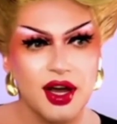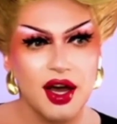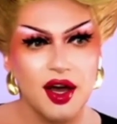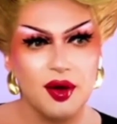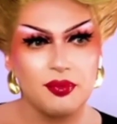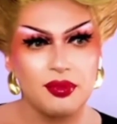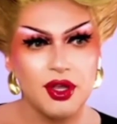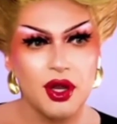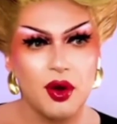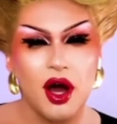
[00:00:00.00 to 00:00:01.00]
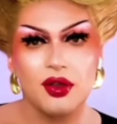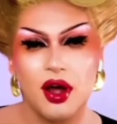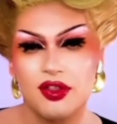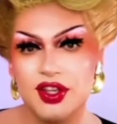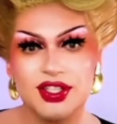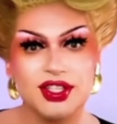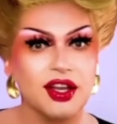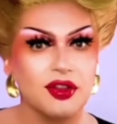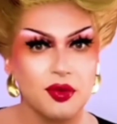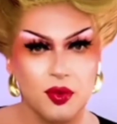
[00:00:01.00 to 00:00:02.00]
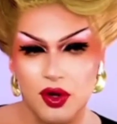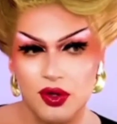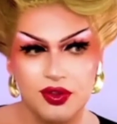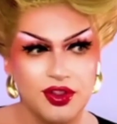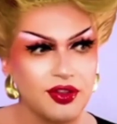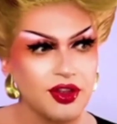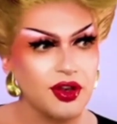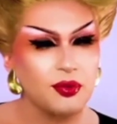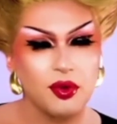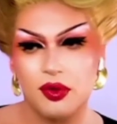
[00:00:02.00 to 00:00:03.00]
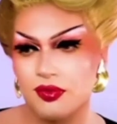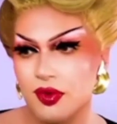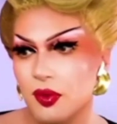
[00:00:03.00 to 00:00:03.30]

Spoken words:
you know, on this side of the world that will